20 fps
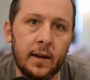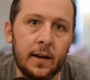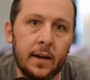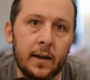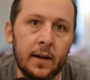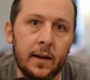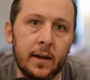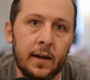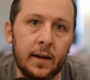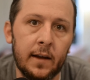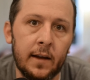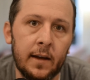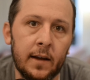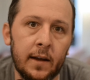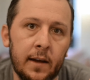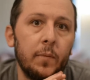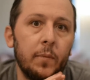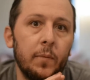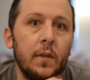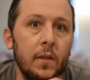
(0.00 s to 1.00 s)
They
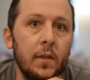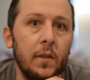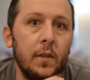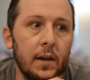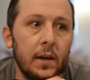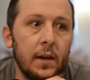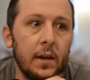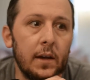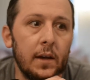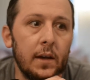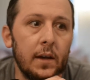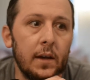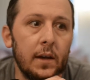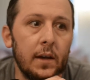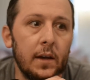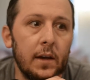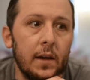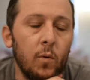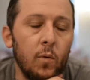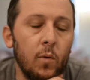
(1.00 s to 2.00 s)

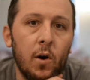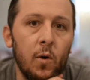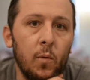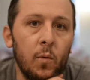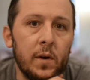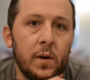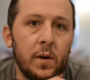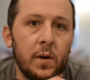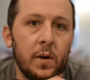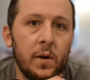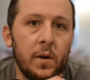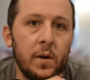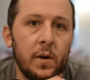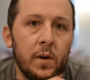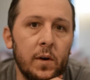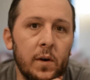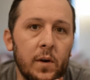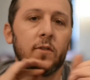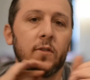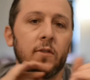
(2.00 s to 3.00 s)
will always, it's
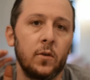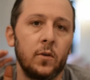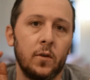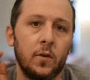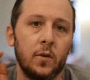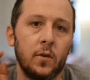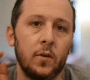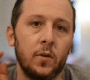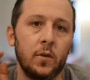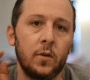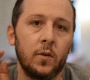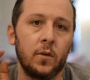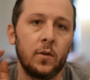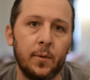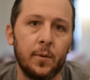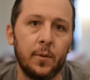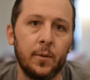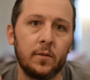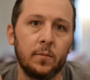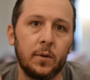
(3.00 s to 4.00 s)
very subtle how it
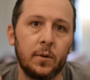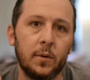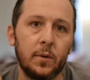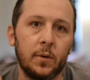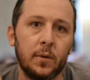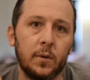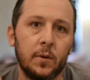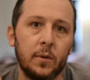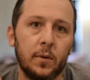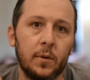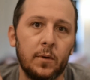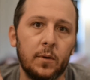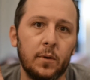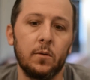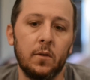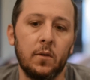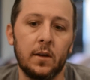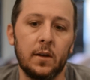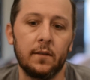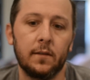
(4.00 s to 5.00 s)
happens, but they'll always do
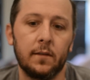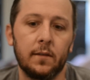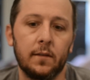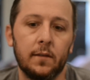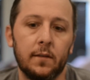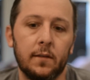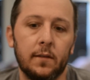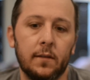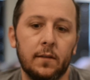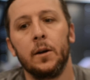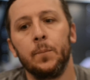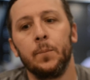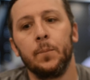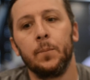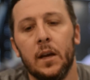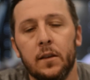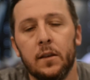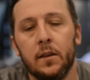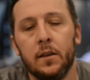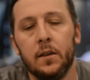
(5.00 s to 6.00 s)
things like, well,
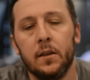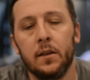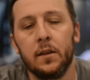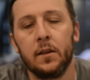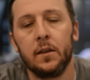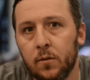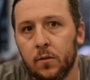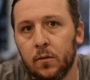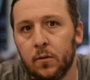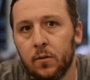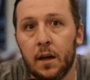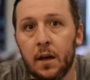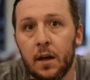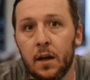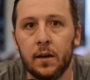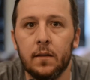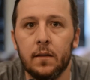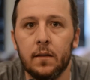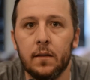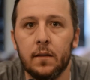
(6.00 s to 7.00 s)
this is what I think
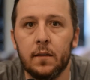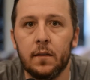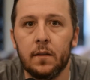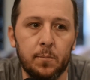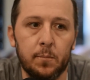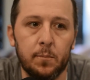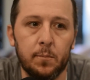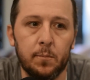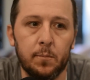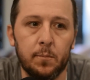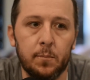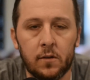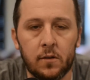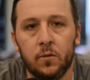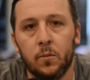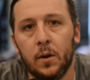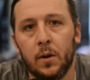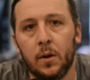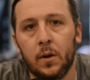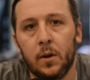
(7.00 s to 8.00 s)
this means, or this is
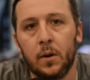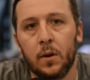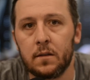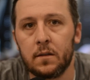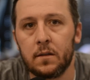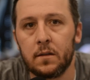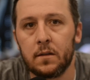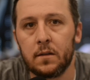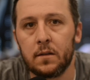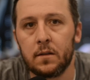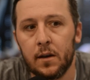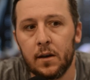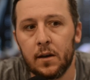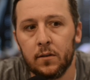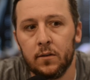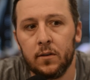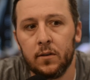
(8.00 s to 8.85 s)
what I think this says.